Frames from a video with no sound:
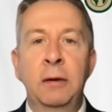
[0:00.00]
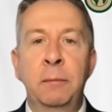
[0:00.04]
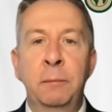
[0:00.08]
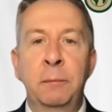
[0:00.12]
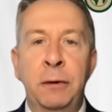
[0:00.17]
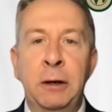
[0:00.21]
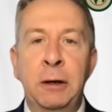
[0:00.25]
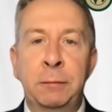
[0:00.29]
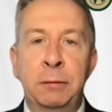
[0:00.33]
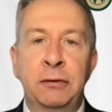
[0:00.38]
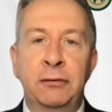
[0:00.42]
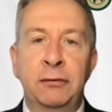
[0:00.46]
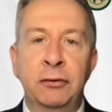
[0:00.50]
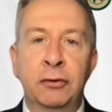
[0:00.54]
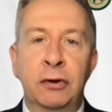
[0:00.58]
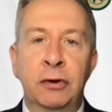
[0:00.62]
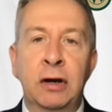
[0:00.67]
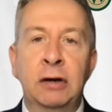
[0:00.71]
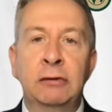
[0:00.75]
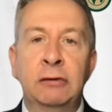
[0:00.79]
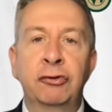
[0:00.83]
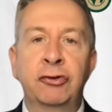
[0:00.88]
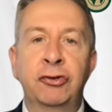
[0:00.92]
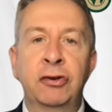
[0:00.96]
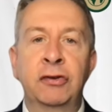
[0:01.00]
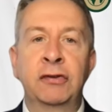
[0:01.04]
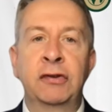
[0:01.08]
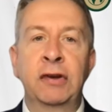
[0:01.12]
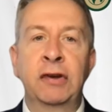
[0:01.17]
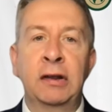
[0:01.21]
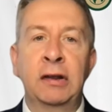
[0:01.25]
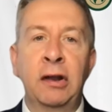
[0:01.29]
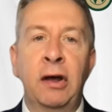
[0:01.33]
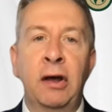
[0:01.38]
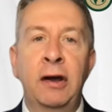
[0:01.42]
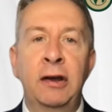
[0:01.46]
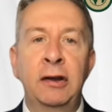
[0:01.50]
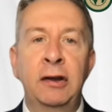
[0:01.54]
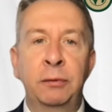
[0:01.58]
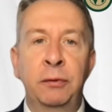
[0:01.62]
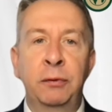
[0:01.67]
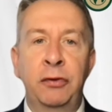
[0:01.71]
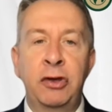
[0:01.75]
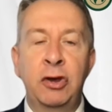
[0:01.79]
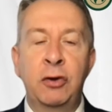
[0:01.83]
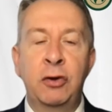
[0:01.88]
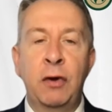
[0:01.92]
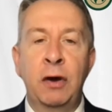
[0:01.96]
purposeful cultures aligned
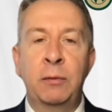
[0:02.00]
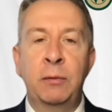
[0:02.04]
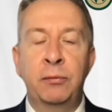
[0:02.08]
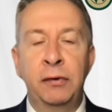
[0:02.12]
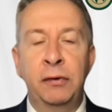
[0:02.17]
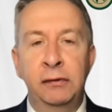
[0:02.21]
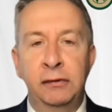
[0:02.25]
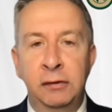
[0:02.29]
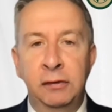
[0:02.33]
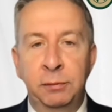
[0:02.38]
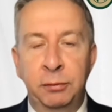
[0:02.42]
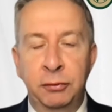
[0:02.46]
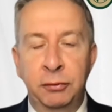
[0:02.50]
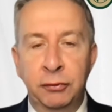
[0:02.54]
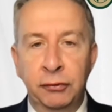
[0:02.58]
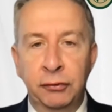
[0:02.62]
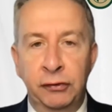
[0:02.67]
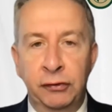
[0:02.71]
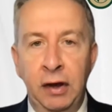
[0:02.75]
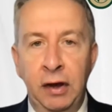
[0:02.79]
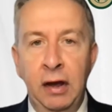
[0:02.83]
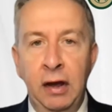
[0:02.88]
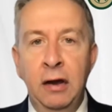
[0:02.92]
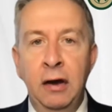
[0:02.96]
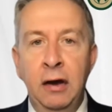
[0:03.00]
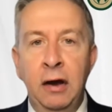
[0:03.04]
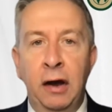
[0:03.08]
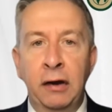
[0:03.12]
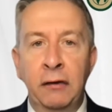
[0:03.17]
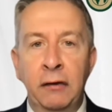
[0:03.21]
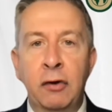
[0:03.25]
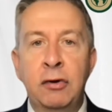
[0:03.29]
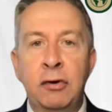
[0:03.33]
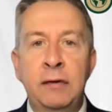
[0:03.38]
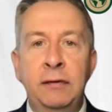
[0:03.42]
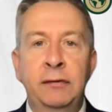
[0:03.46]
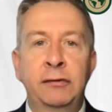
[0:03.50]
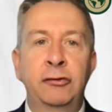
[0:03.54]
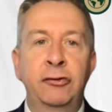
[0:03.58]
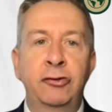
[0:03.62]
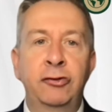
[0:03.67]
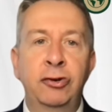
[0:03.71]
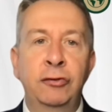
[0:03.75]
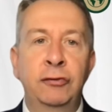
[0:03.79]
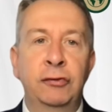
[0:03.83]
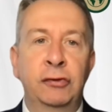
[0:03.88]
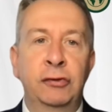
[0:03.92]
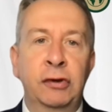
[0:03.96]
with UN principles on our own
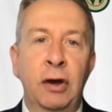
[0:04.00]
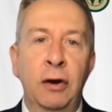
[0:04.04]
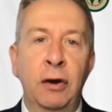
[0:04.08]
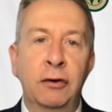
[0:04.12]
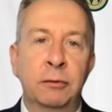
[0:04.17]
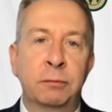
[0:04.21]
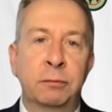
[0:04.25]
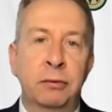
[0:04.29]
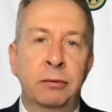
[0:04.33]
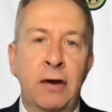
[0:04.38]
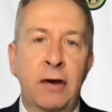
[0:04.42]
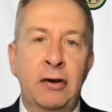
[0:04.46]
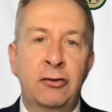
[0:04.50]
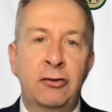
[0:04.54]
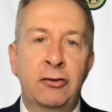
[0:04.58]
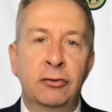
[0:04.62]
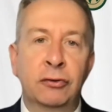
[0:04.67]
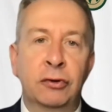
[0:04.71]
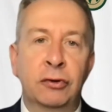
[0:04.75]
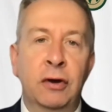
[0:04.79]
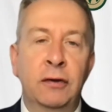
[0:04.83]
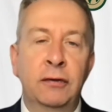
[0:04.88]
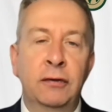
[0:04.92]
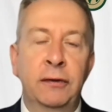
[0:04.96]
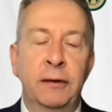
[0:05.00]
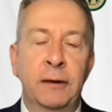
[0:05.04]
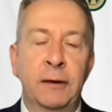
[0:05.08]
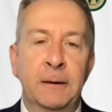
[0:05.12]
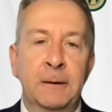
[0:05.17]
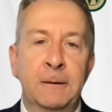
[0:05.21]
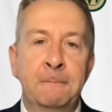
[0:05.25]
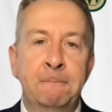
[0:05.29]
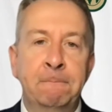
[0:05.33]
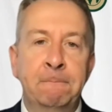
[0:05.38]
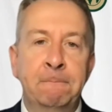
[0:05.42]
institute's code of professional conduct.